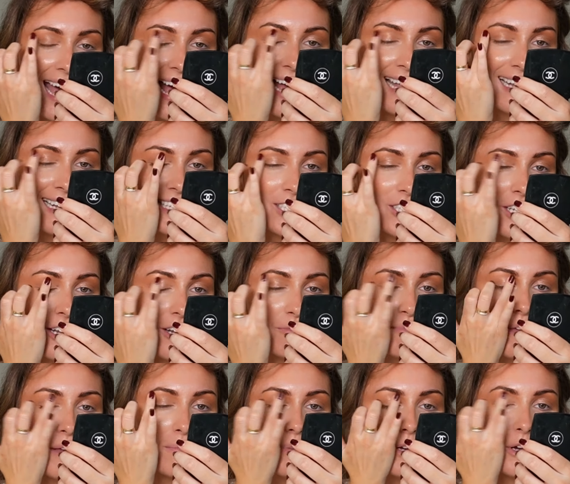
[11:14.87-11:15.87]
And literally I
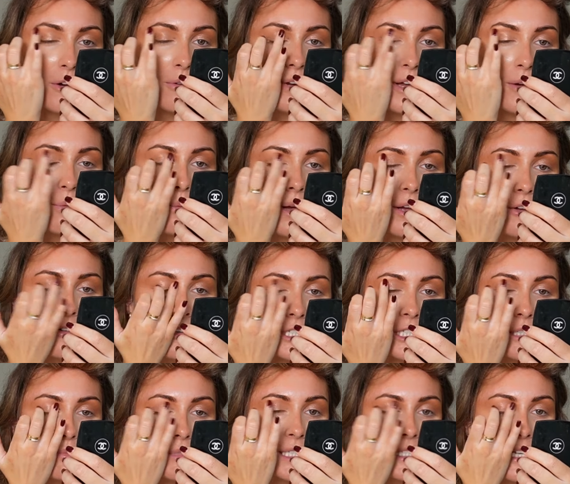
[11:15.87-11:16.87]
remember going out one
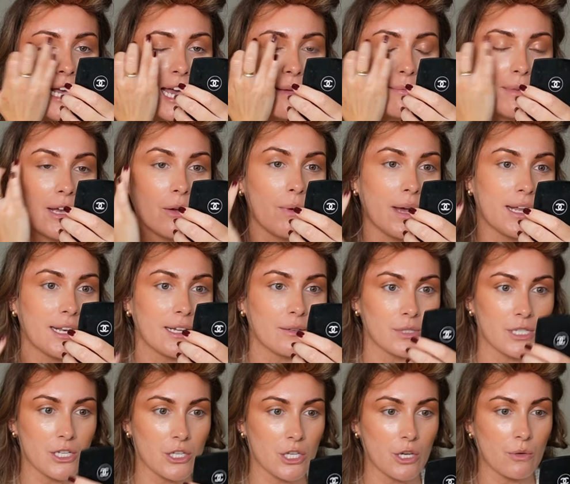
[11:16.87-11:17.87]
Christmas time, like when I
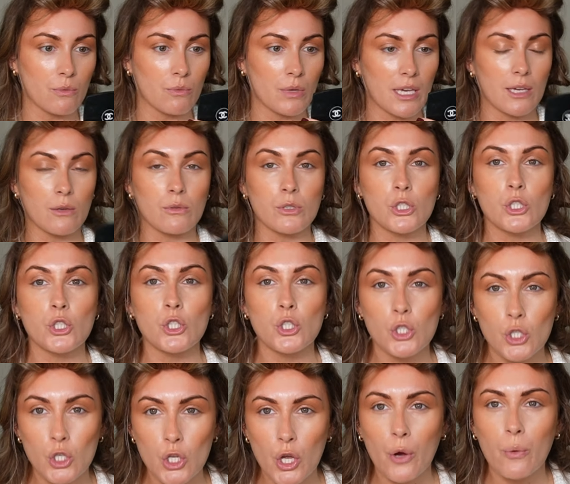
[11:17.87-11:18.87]
was in uni, it was
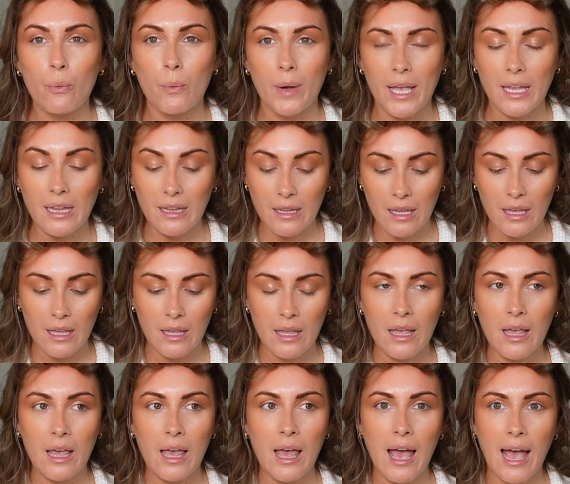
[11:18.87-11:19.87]
snowing
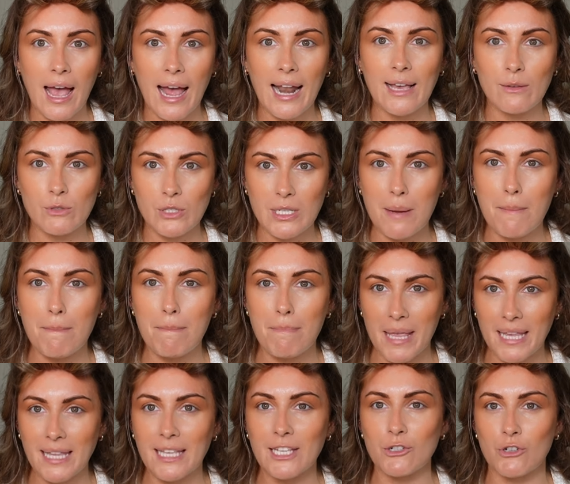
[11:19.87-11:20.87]
and I was in a
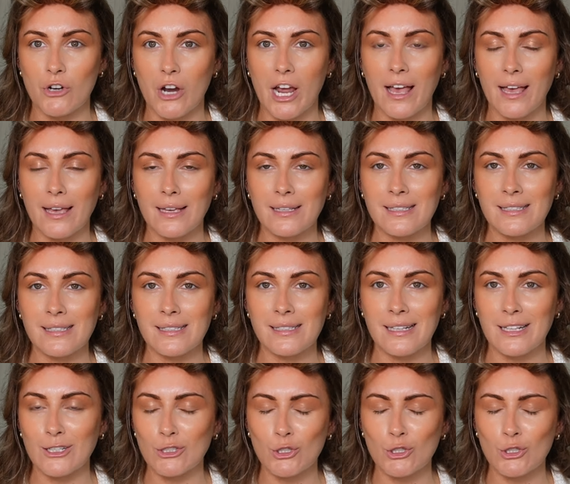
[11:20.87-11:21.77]
mini dress.